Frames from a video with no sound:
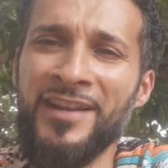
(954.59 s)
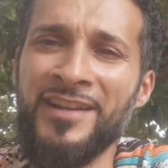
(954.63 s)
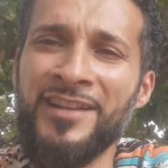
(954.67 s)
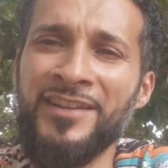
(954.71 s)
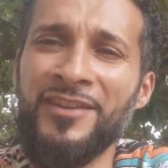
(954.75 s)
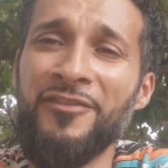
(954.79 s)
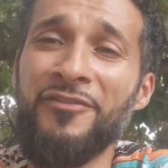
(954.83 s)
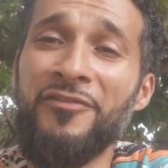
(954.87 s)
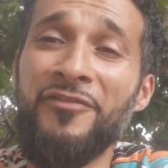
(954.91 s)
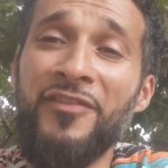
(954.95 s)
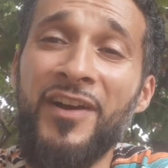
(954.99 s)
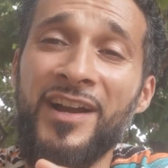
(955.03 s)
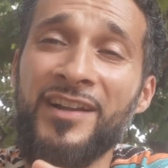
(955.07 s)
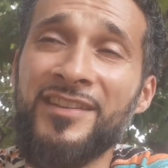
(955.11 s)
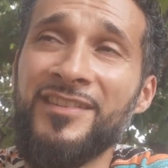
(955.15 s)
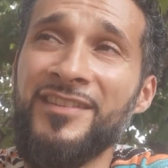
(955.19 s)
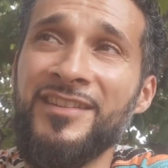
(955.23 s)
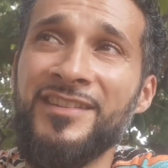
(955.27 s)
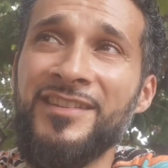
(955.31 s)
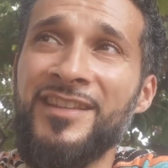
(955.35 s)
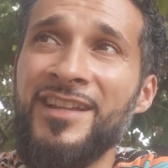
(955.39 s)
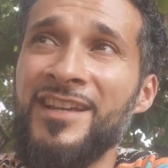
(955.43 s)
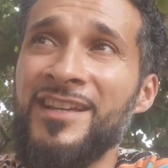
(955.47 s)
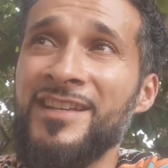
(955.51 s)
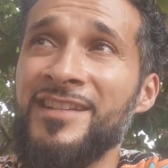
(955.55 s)
and the fact
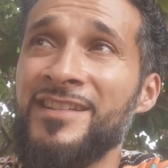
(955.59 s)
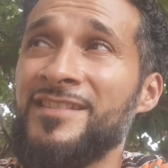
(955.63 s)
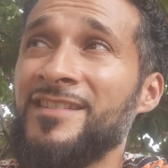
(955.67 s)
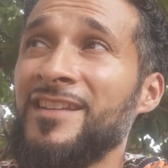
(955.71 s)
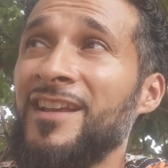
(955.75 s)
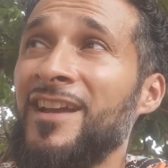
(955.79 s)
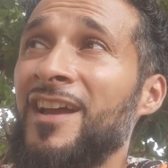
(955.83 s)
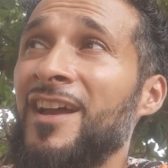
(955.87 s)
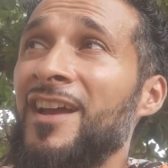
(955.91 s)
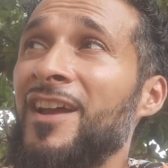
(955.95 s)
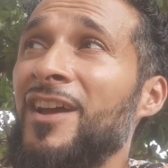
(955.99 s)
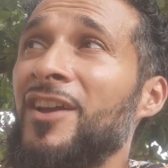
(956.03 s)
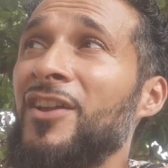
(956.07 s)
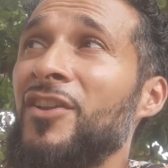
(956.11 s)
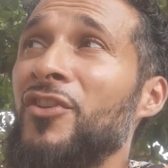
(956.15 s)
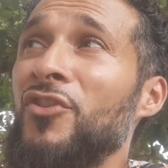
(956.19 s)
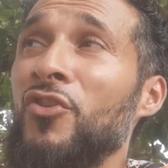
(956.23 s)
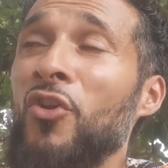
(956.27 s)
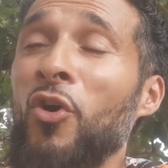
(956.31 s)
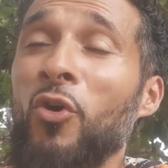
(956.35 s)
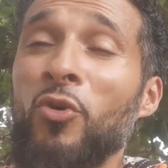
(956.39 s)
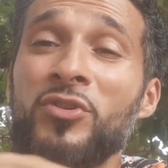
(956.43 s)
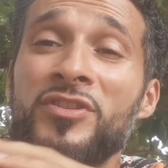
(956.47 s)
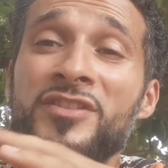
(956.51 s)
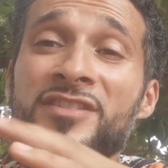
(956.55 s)
that there's
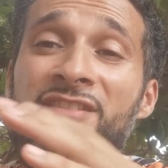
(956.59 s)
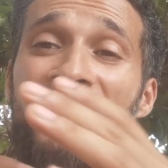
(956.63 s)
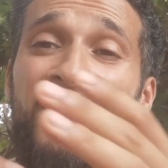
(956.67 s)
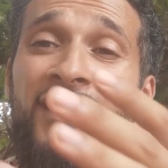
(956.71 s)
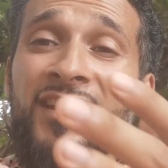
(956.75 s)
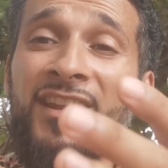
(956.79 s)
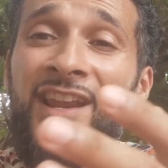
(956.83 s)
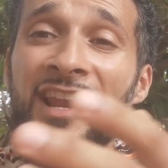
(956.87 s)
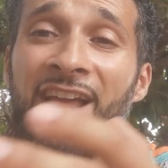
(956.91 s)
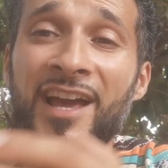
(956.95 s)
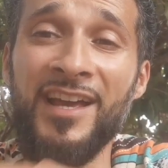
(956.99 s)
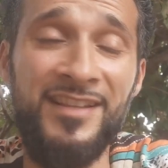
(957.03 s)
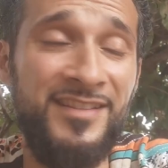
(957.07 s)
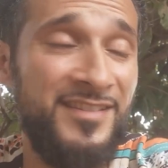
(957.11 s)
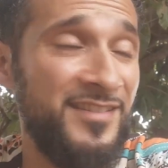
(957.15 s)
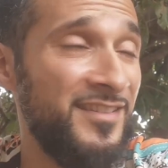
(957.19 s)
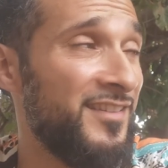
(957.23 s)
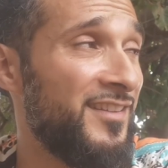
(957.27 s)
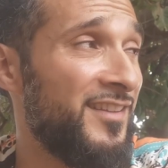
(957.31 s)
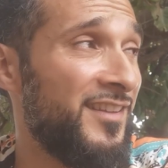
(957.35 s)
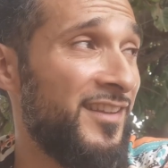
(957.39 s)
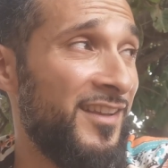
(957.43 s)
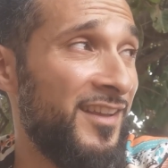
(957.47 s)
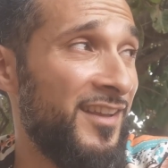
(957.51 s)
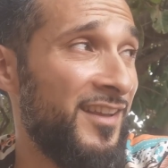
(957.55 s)
no sunlight,
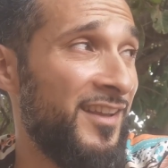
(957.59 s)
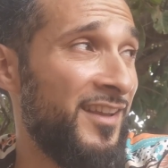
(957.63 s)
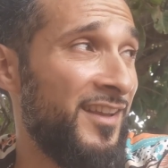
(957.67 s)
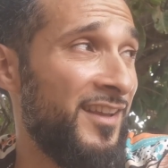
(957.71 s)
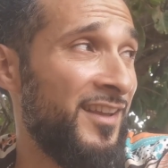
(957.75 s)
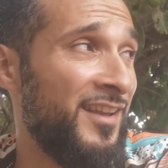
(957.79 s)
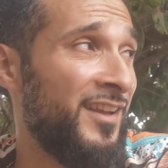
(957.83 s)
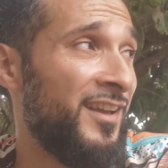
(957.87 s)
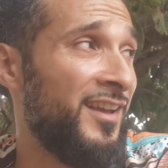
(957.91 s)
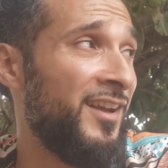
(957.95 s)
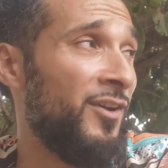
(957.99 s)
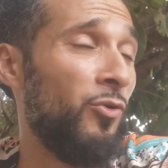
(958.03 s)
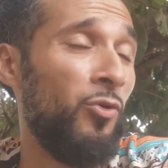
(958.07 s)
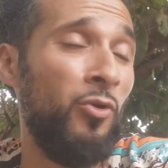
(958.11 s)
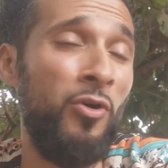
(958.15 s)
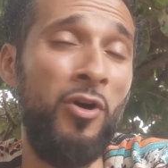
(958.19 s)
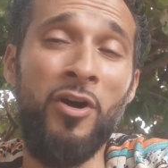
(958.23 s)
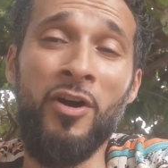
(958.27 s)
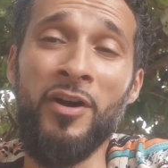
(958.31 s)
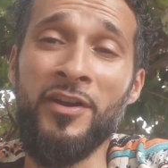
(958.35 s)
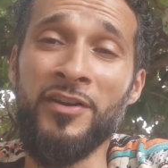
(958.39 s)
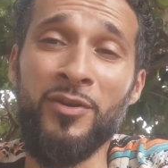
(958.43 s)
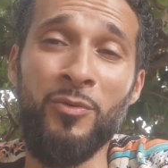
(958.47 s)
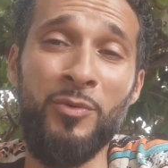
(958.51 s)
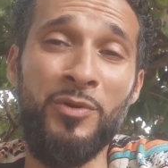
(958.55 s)

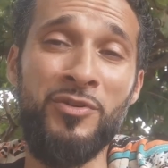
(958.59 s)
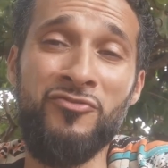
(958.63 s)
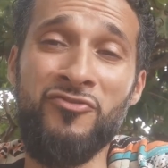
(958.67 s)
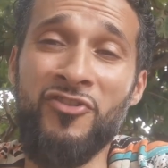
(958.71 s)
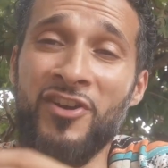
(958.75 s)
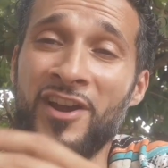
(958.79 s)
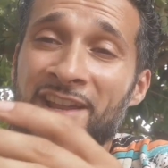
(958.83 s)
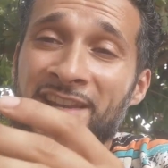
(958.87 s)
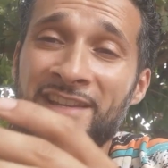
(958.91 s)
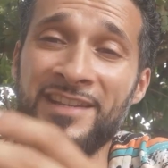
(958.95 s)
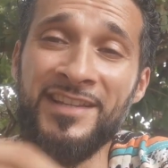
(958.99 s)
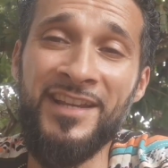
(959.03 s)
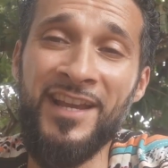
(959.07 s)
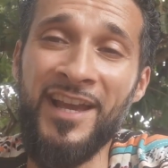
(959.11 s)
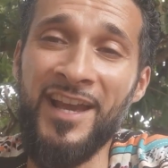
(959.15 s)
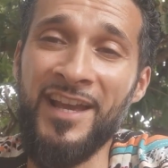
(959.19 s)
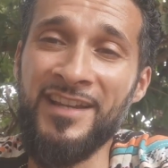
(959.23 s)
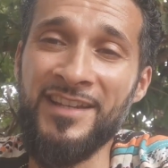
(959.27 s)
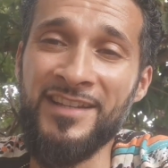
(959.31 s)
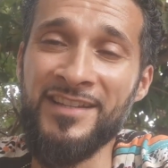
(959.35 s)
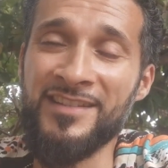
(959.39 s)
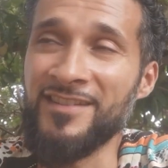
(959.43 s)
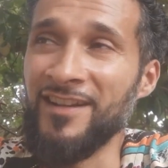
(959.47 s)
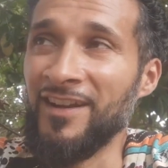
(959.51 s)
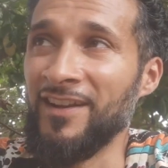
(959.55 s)
or you know, we rarely get
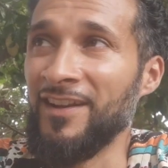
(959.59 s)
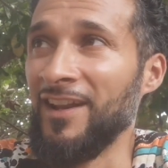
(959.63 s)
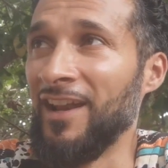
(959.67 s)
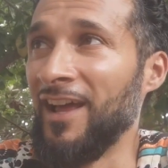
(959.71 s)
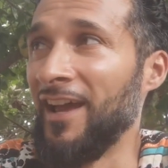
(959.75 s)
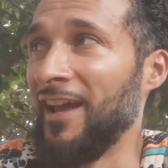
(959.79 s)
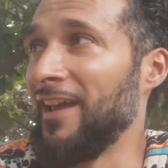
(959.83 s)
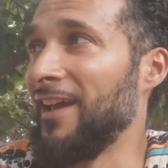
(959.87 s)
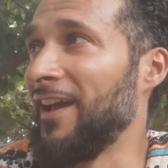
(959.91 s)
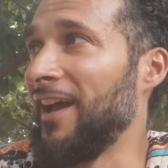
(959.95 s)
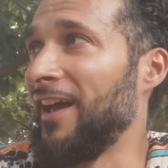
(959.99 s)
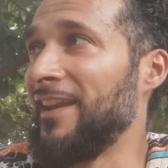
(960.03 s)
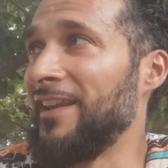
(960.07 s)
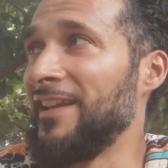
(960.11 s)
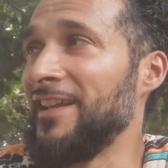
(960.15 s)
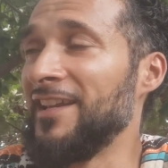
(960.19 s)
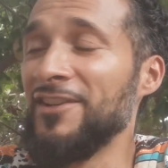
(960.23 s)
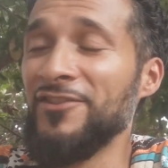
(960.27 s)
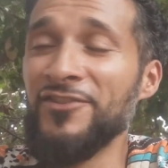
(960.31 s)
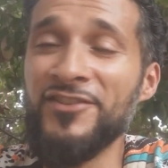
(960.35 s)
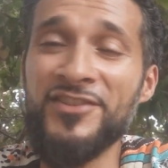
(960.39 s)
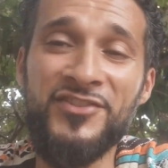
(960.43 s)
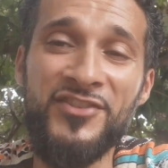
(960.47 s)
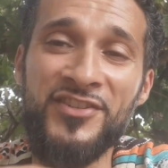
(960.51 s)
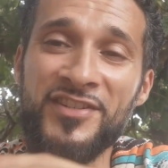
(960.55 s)
any sunlight. And
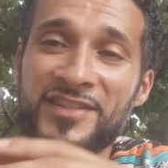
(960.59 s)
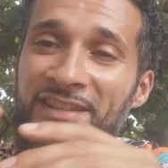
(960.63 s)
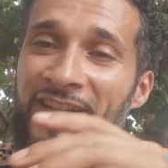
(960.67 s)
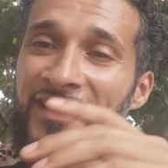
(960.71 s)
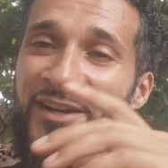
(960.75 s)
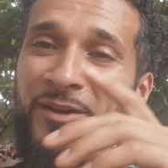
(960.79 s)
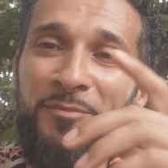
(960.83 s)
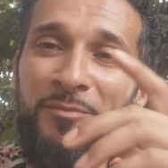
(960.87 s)
here it's just the